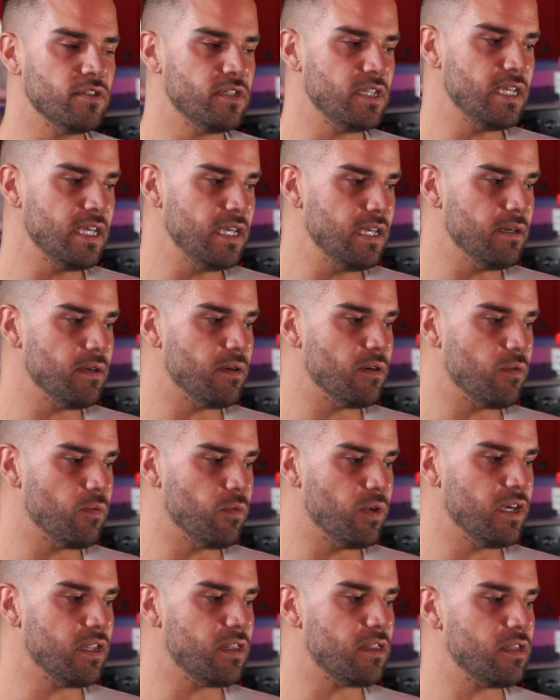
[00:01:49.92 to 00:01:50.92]
D
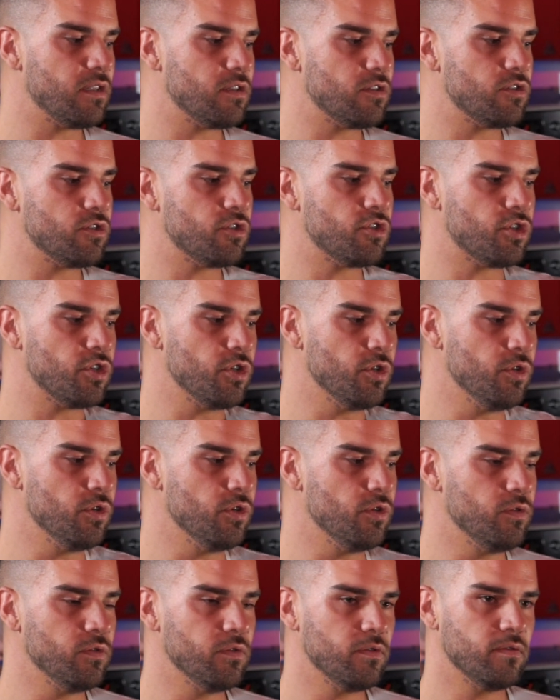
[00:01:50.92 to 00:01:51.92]
with
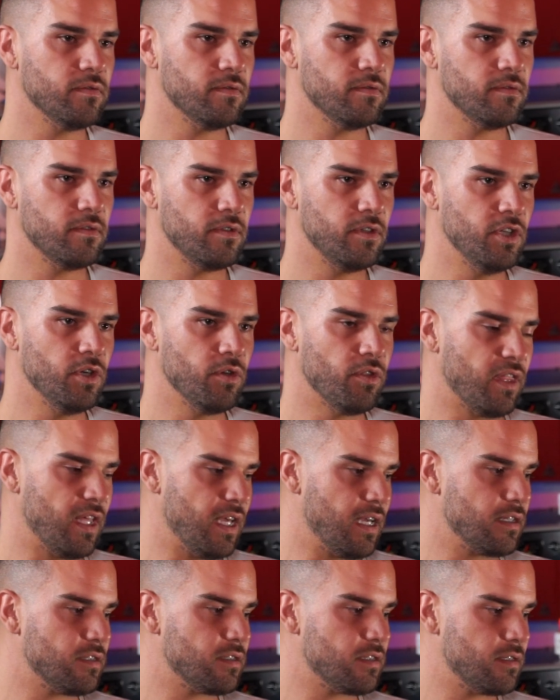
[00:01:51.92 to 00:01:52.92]
2 new
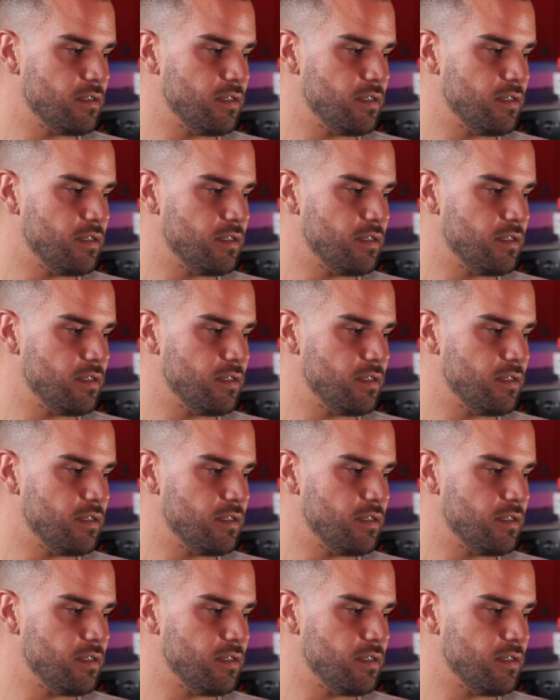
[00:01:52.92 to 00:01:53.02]
things: